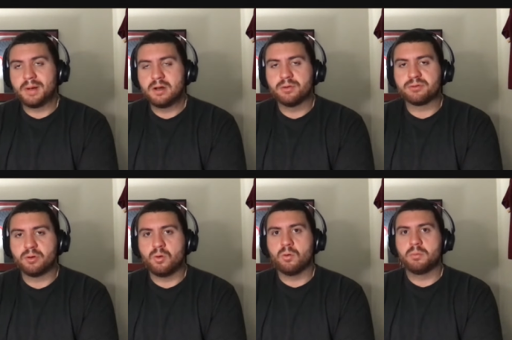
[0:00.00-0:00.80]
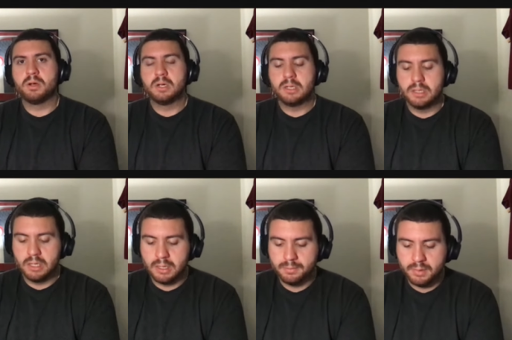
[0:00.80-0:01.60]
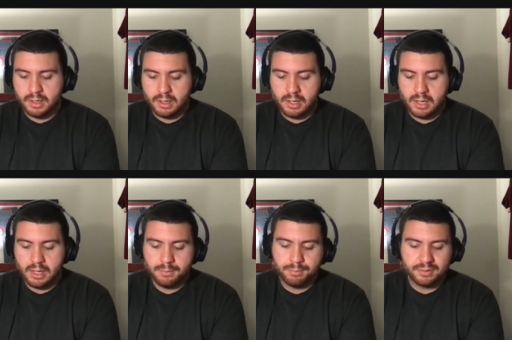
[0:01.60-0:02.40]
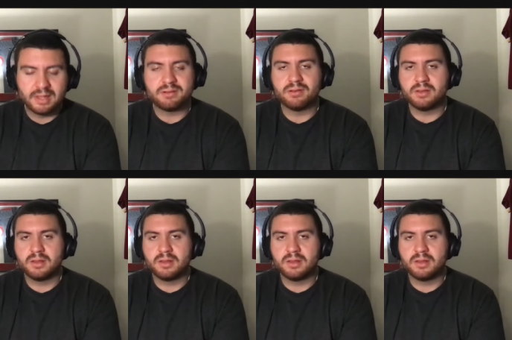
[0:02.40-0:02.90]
I know it's home. Um, but that's a